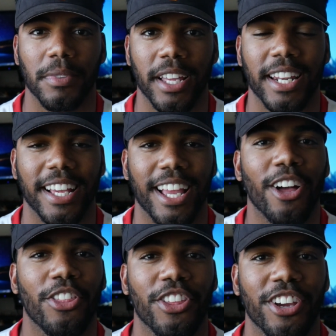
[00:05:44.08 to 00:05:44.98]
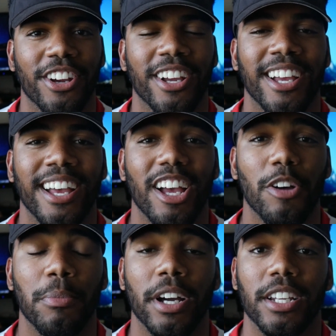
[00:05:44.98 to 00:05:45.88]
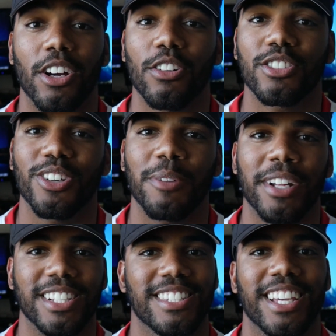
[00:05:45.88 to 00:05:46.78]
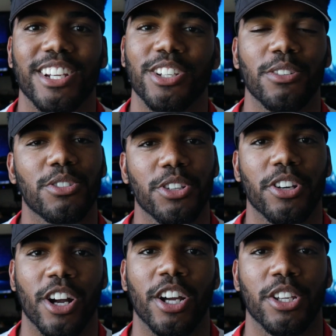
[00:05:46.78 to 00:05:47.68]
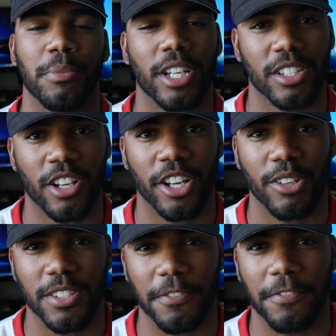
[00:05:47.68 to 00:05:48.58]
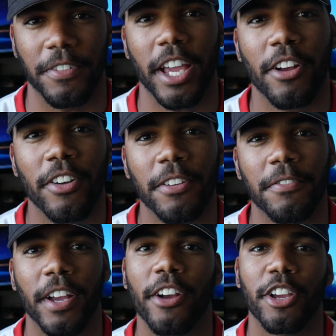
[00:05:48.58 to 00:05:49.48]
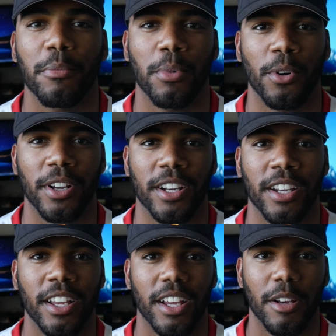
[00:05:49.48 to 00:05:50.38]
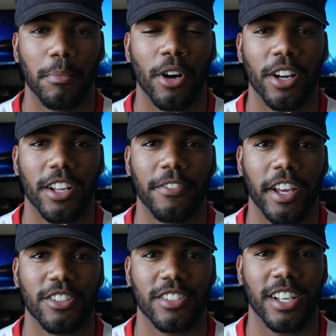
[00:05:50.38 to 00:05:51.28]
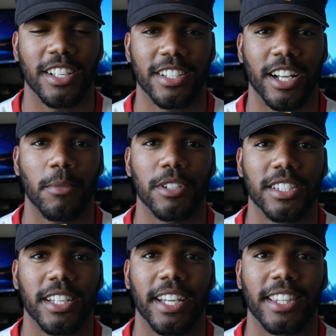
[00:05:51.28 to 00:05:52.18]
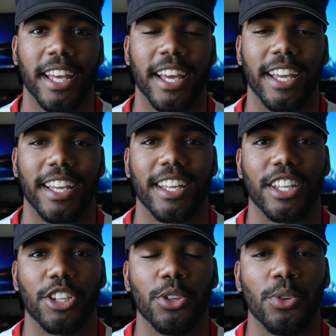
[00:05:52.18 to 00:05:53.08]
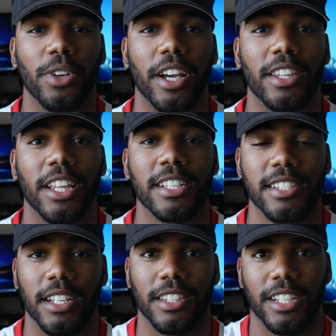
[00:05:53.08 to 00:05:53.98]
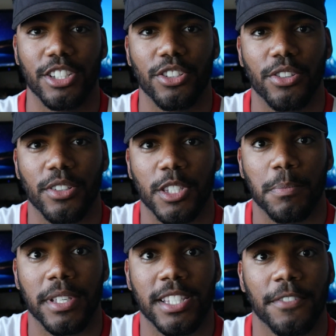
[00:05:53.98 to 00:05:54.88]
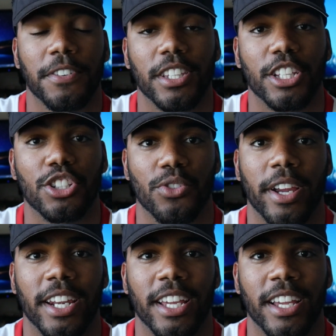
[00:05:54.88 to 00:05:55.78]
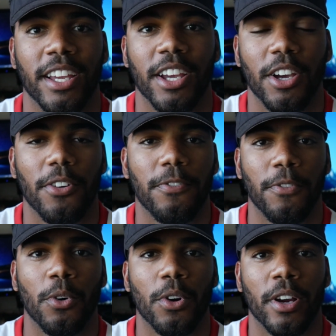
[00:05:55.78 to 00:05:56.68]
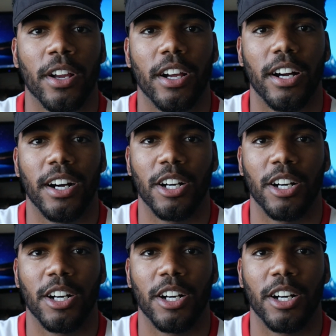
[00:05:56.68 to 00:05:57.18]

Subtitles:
getting healthier. But also, I'm not saying don't do your cardio, because cardio is a very, very important part of exercising. I'm just saying that unless you're specifically training for